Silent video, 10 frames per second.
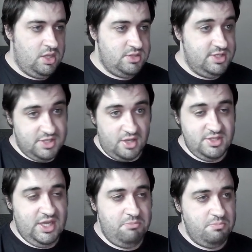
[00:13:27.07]
design
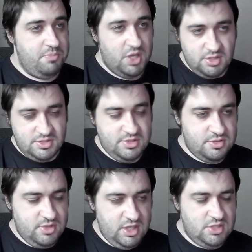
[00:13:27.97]
team, because
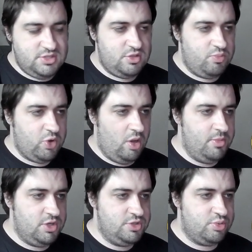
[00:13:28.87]
these super
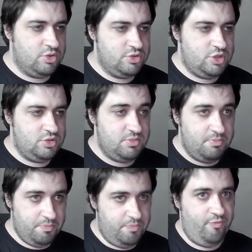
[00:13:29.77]
combos were all chosen
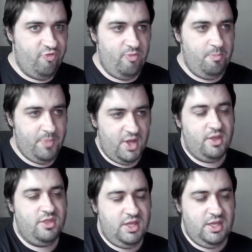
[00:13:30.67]

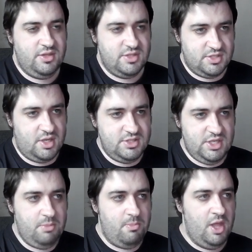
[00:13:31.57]
by the design
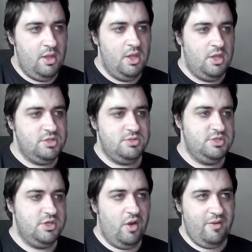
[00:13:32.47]
team. So
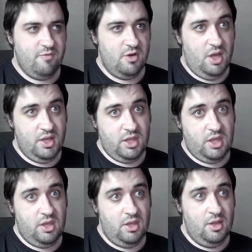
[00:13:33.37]
it's not even
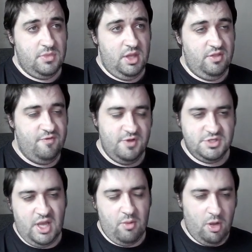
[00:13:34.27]
like in the
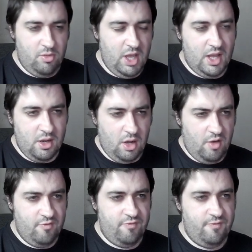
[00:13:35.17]
first set where we had a lot
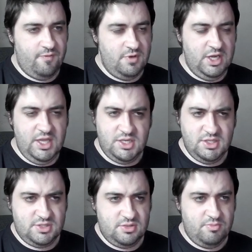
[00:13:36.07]
of
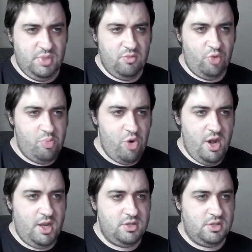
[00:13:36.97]
leaders being
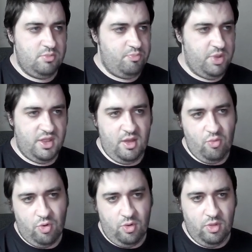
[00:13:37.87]
reprinted, but they
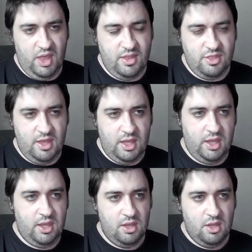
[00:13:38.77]
were all in the